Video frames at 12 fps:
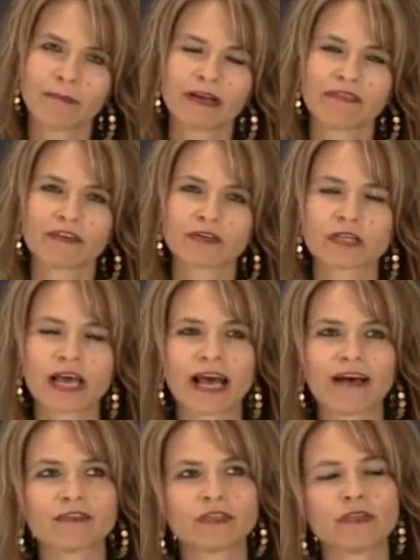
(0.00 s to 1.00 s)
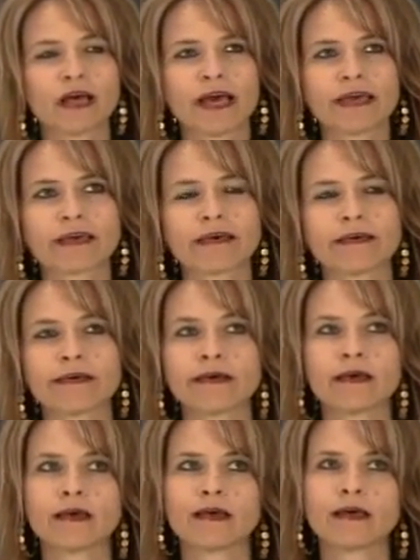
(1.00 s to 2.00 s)
But if there's a have to like,
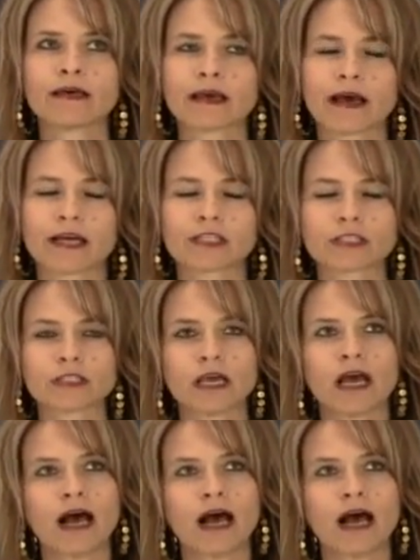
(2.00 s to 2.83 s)
gosh,